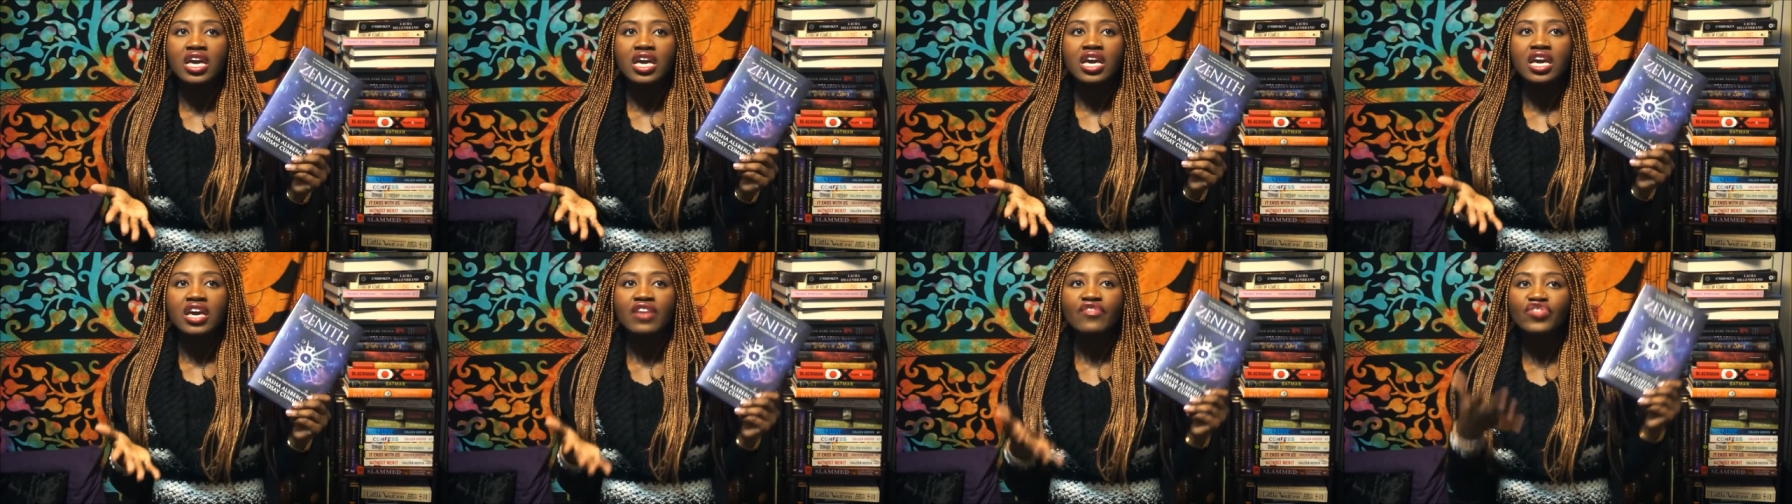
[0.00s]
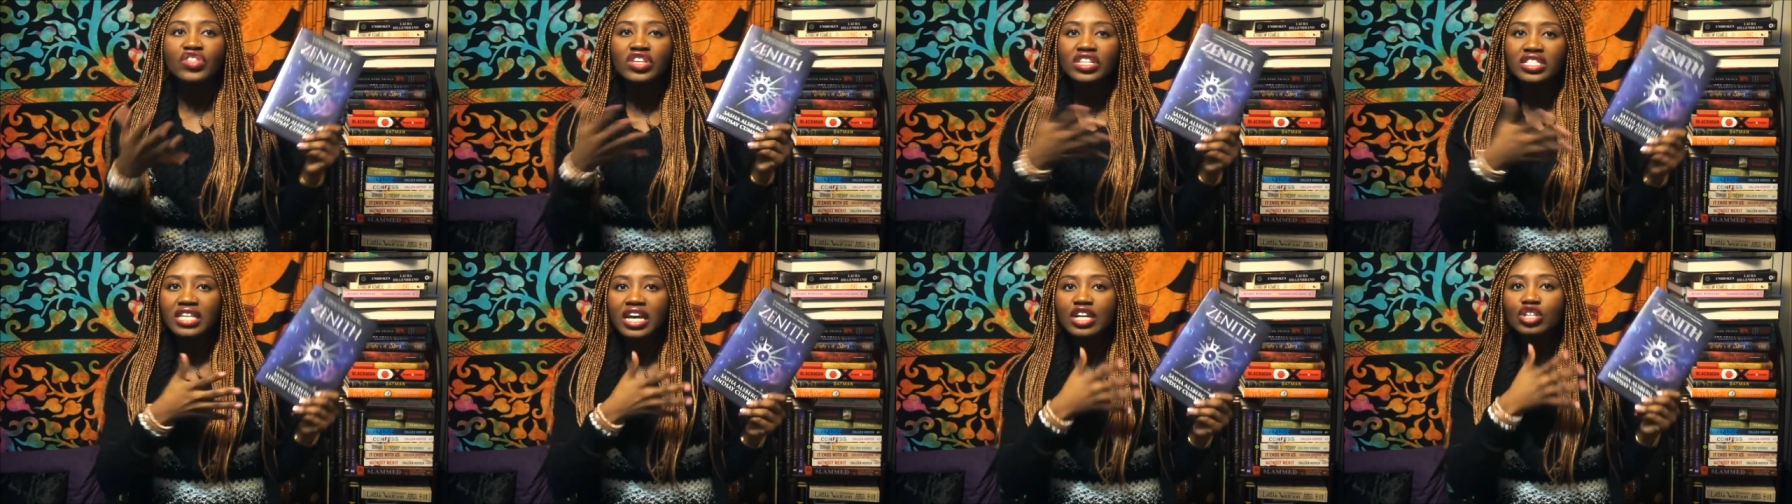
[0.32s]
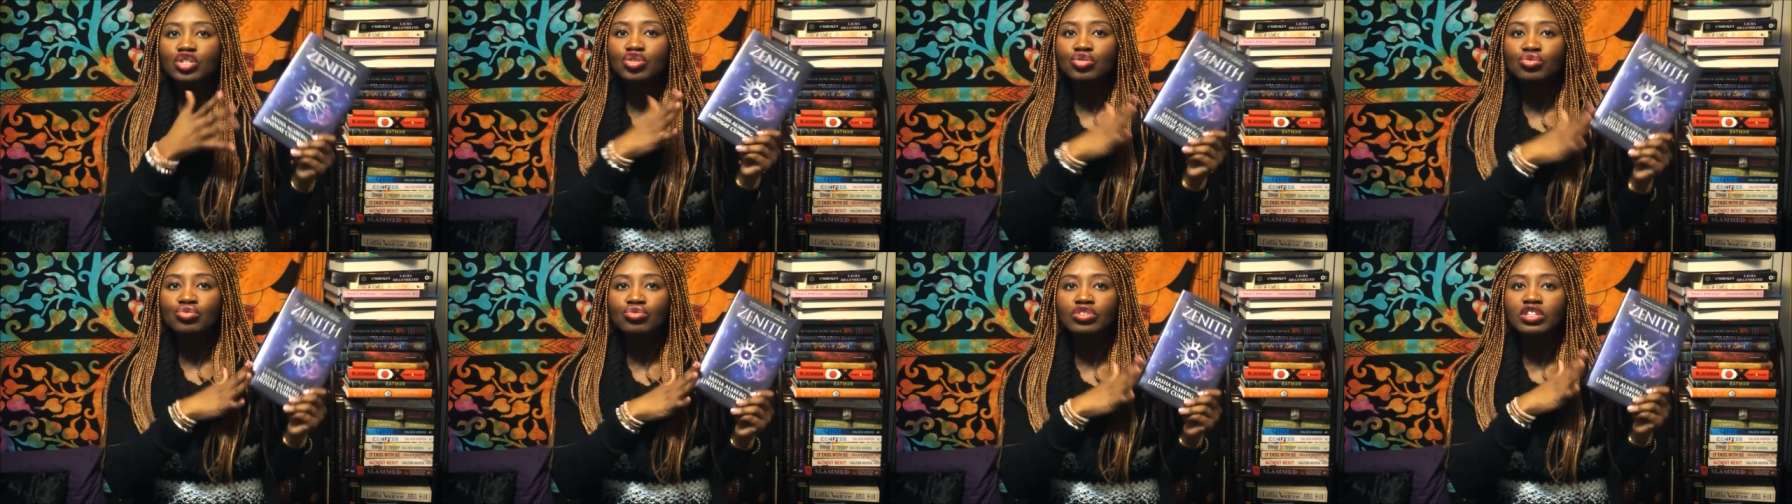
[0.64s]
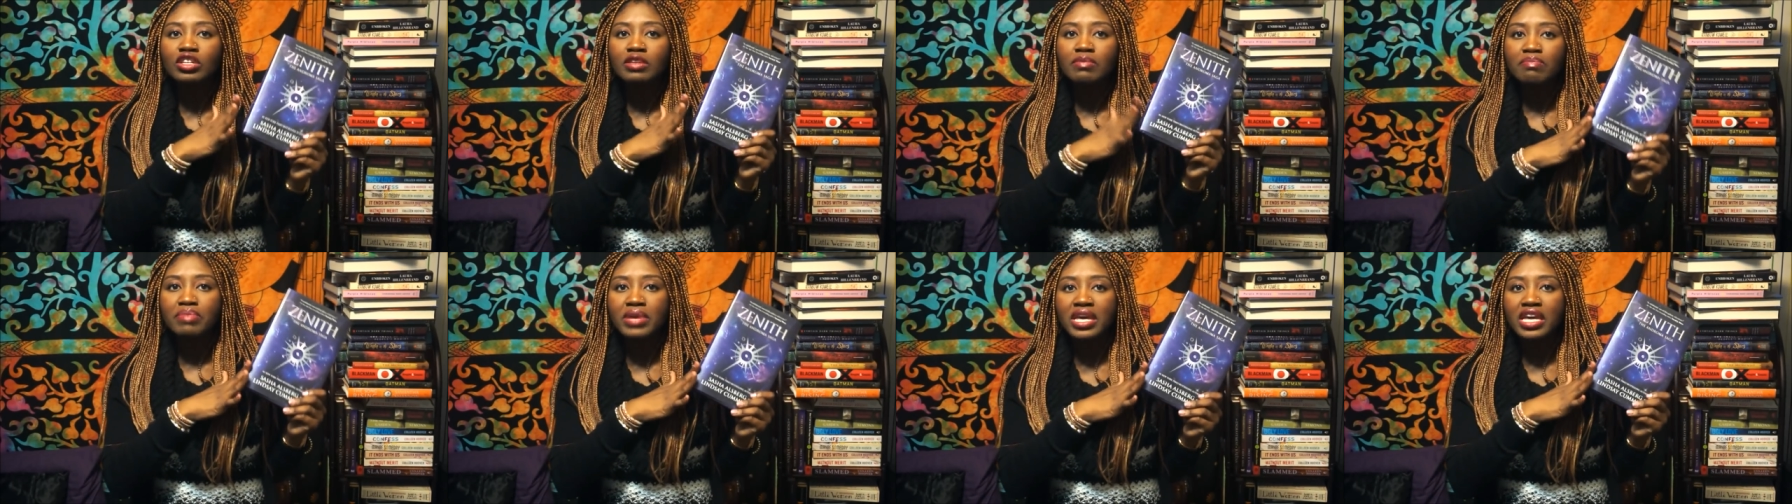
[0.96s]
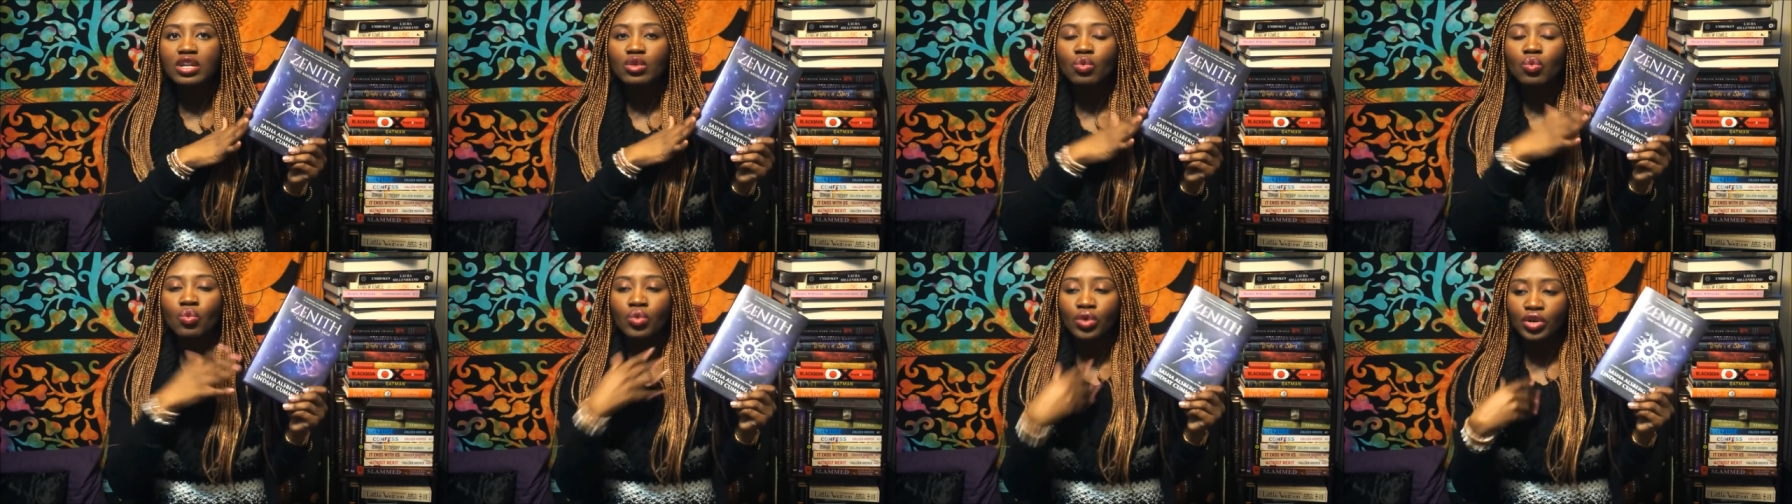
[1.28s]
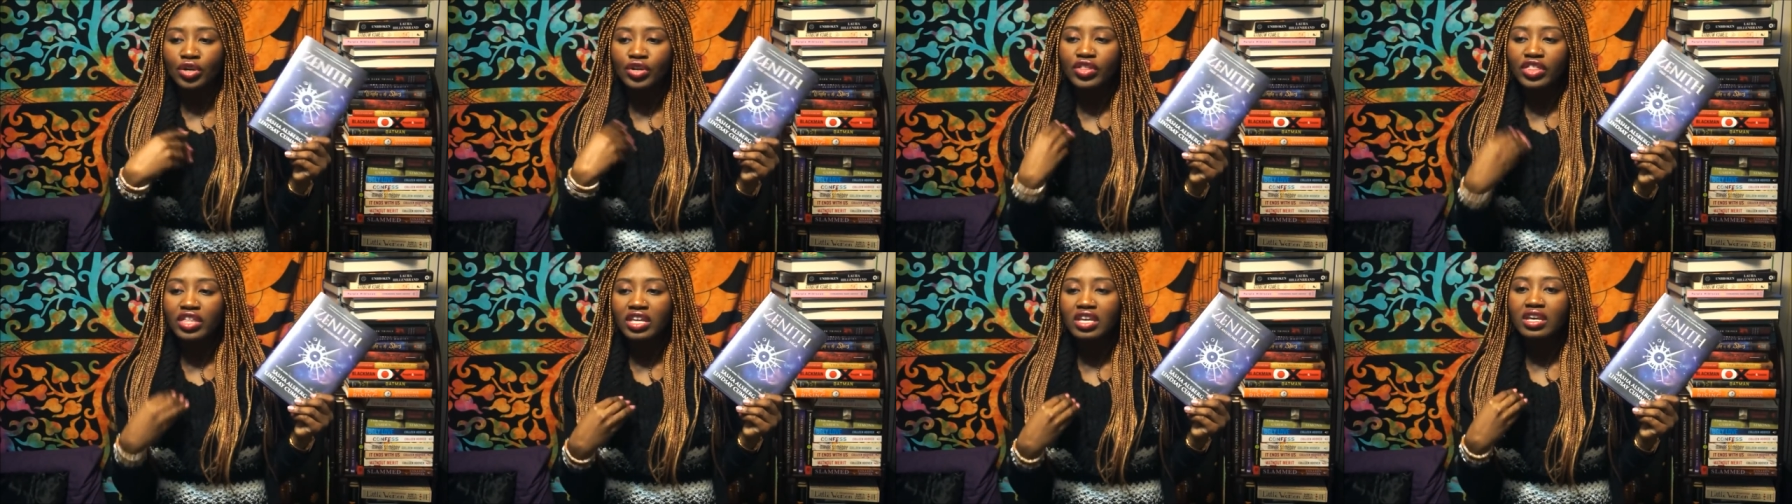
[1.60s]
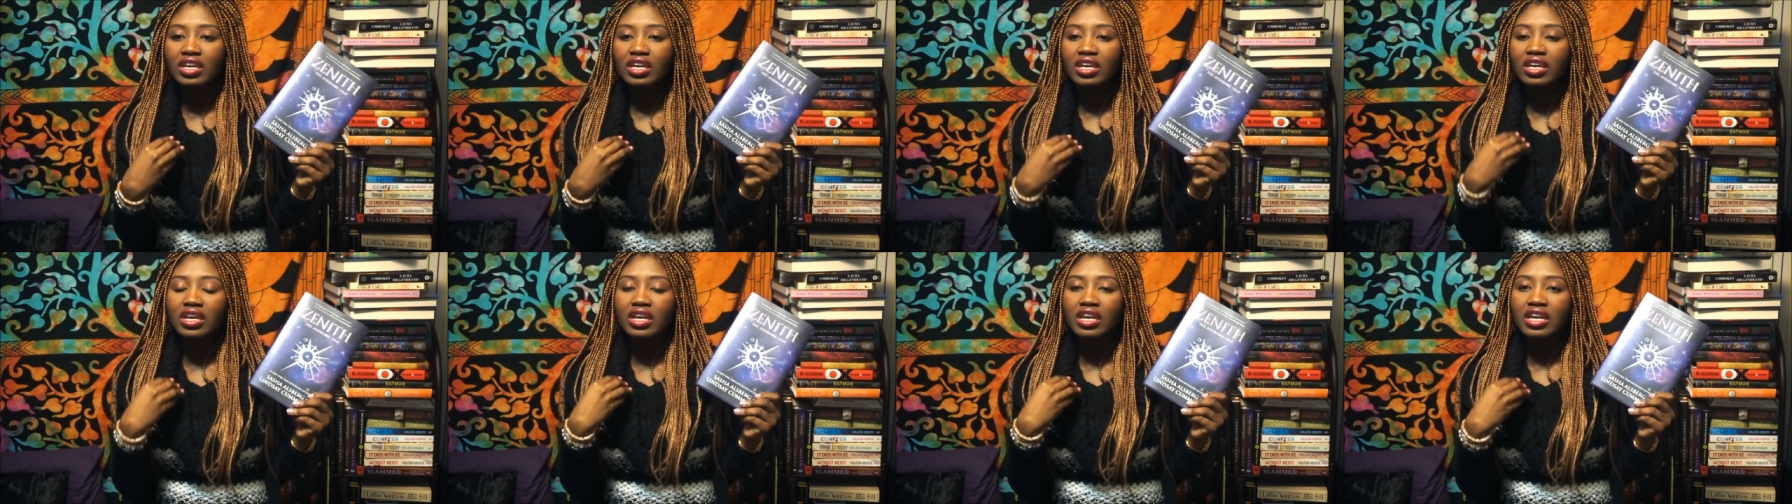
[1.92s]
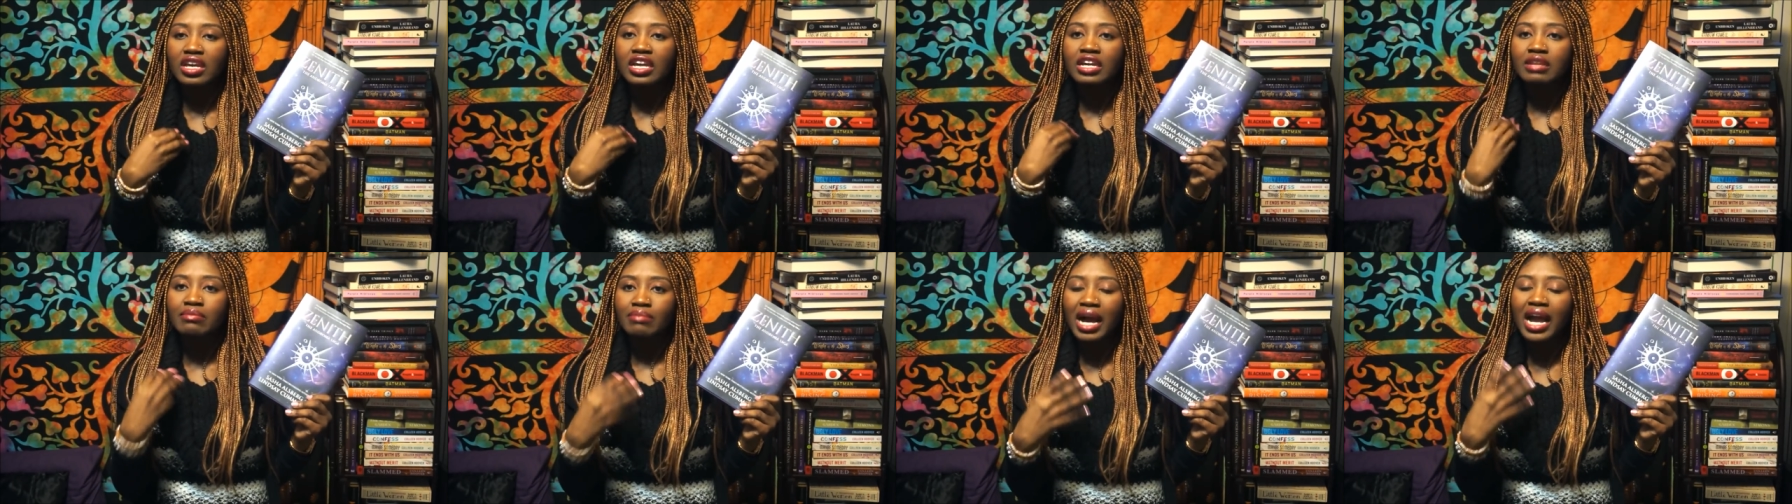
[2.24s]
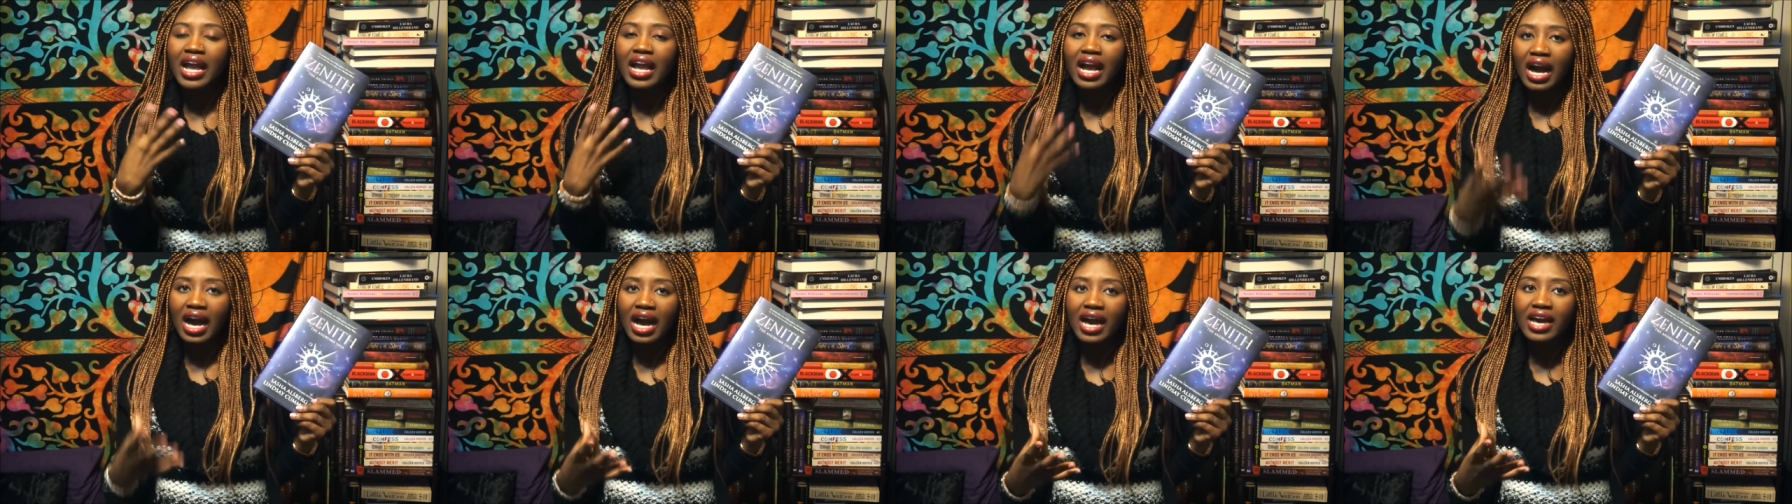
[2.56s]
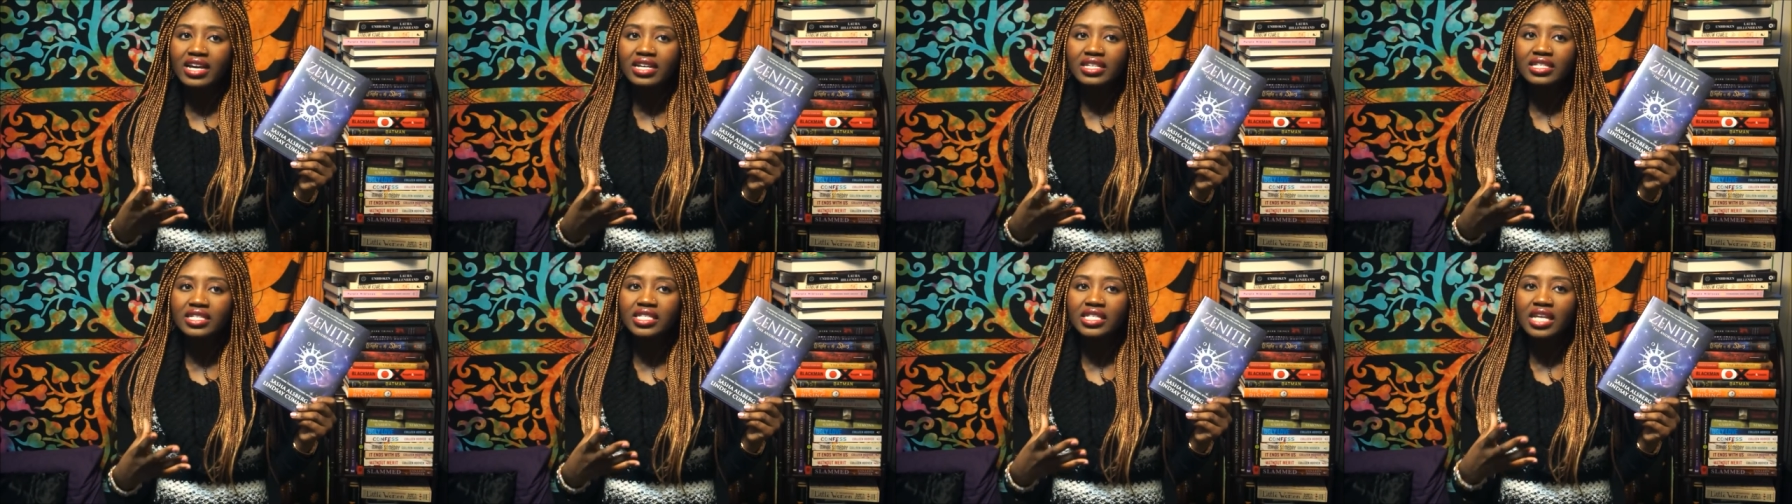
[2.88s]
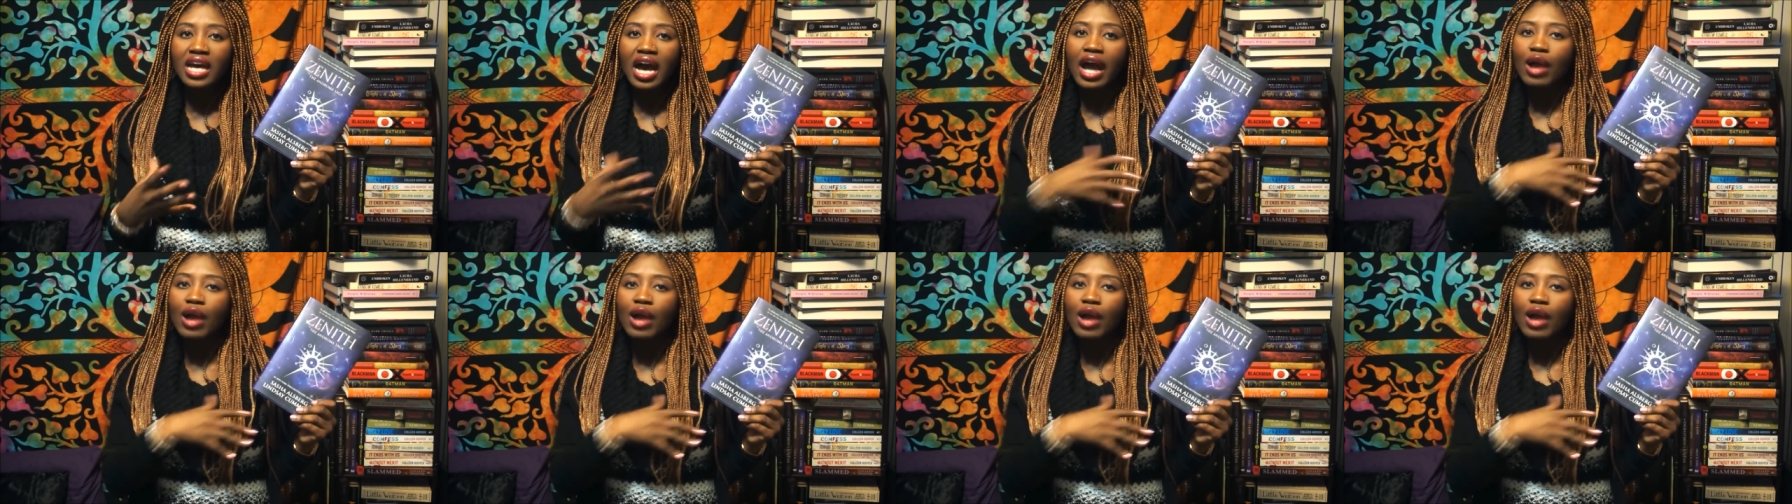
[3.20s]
if this had truly been worthy in my eyes,